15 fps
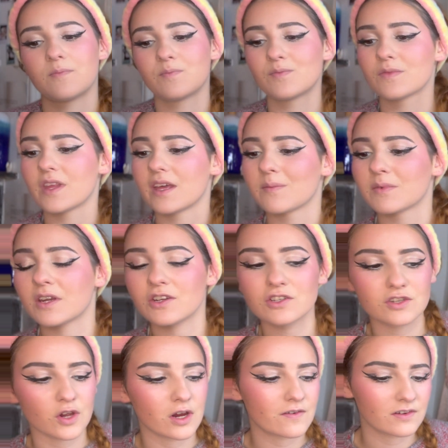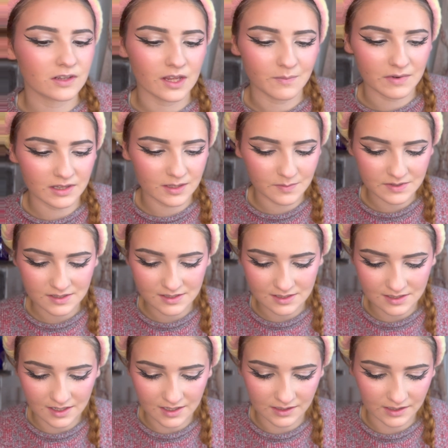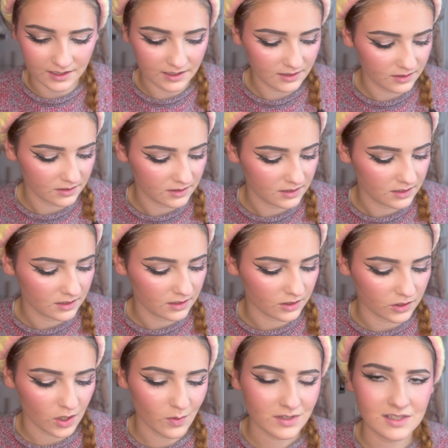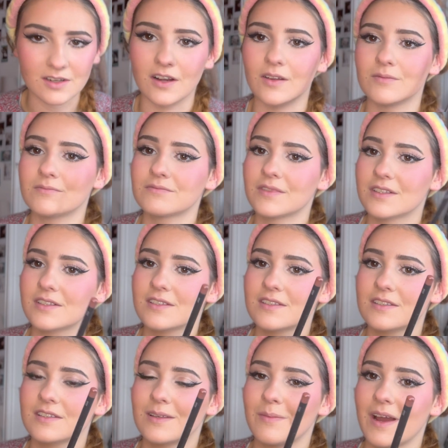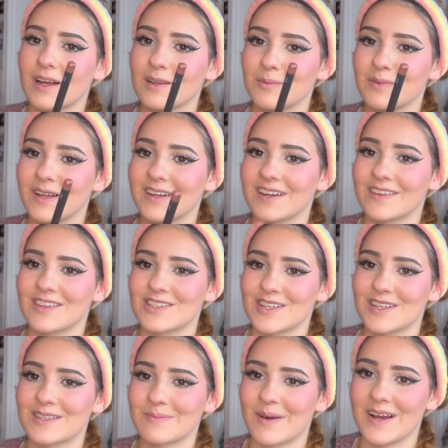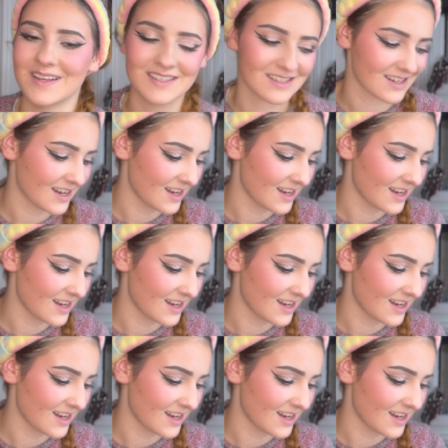And I'm gonna just overline my lips slightly. No, it's not. This is the MAC lip liner in the shade Spice.